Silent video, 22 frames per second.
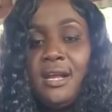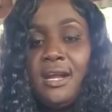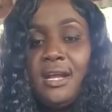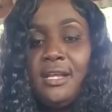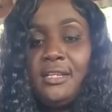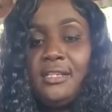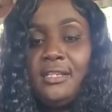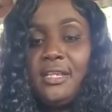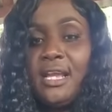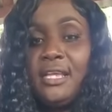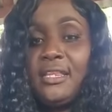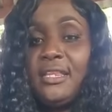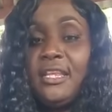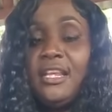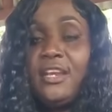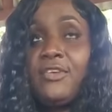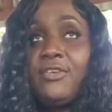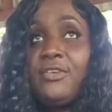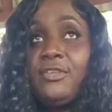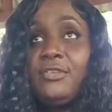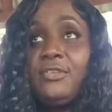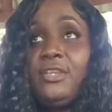And I
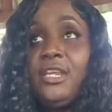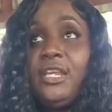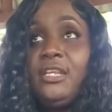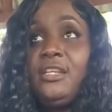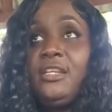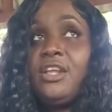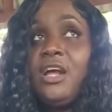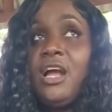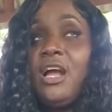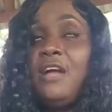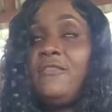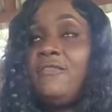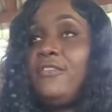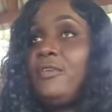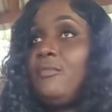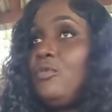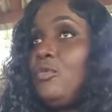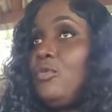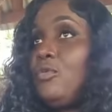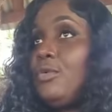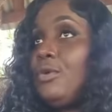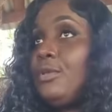think Dean did have
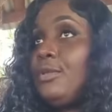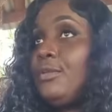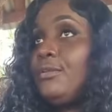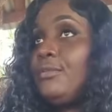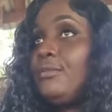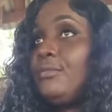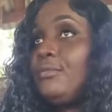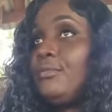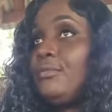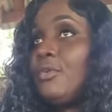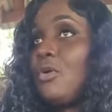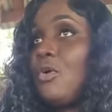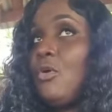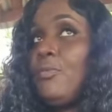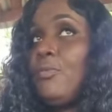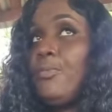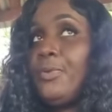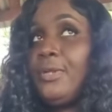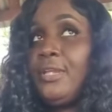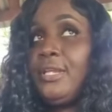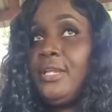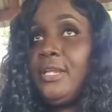him own
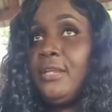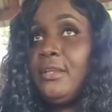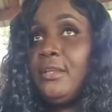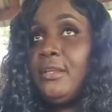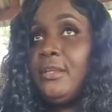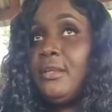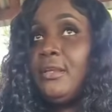company.